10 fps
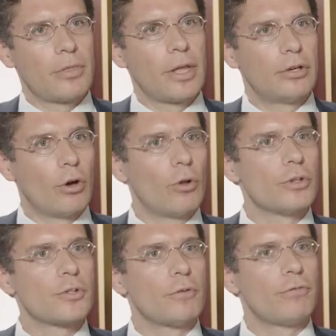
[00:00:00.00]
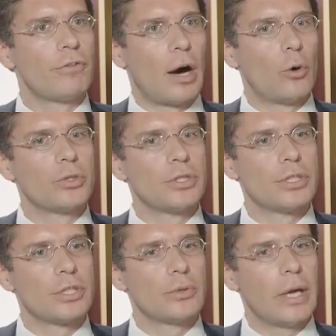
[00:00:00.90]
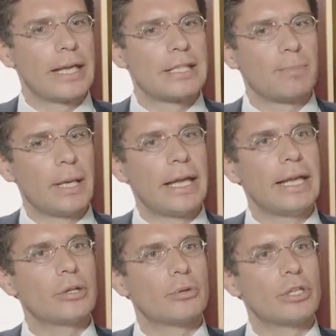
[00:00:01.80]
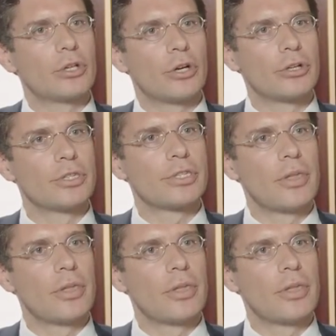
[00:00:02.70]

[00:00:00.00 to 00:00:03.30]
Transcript: that are also found to explain returns,